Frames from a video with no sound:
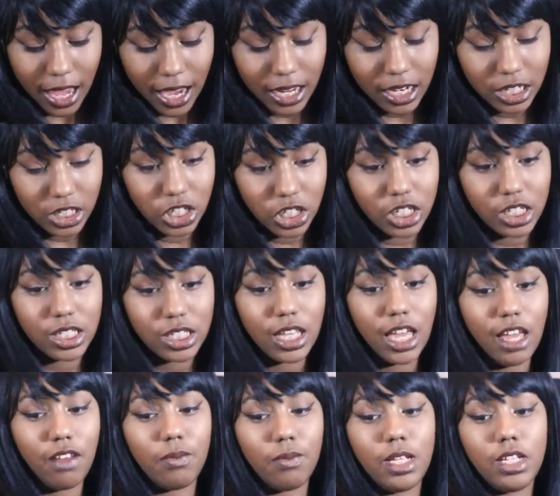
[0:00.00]
And then she just
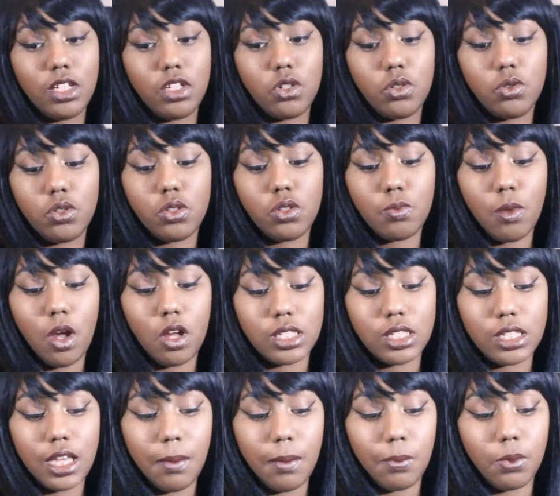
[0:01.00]
gave me two small
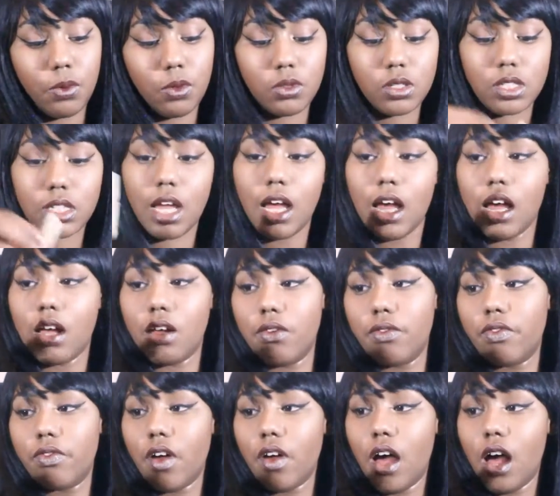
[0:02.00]
samples
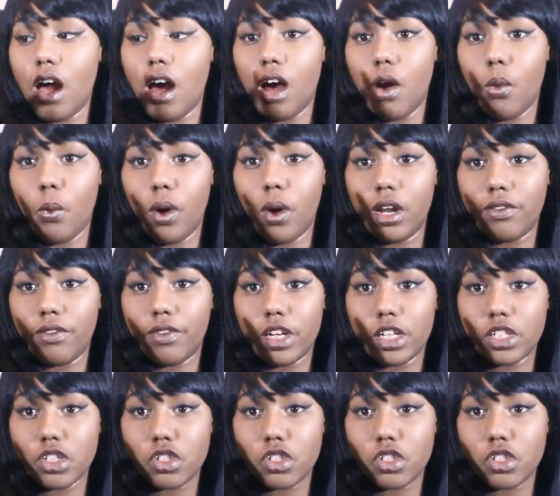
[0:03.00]
of one of her